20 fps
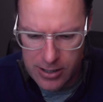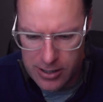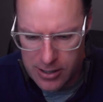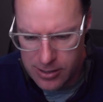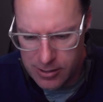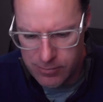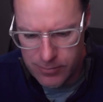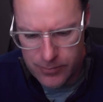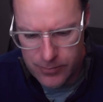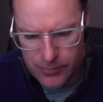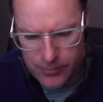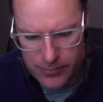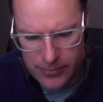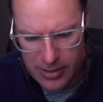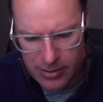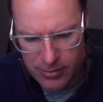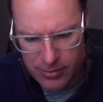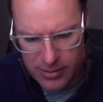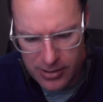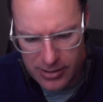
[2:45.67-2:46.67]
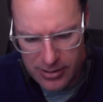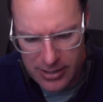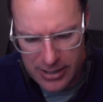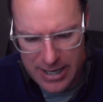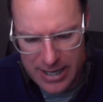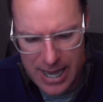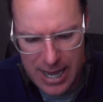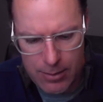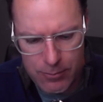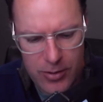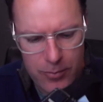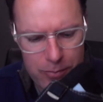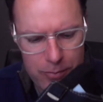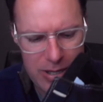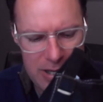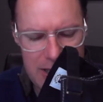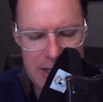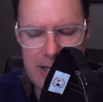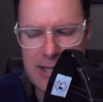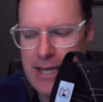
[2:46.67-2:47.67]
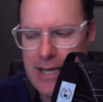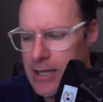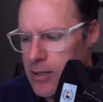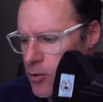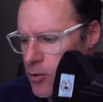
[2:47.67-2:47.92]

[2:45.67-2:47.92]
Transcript: the, you know, the, the cap, the beanie, that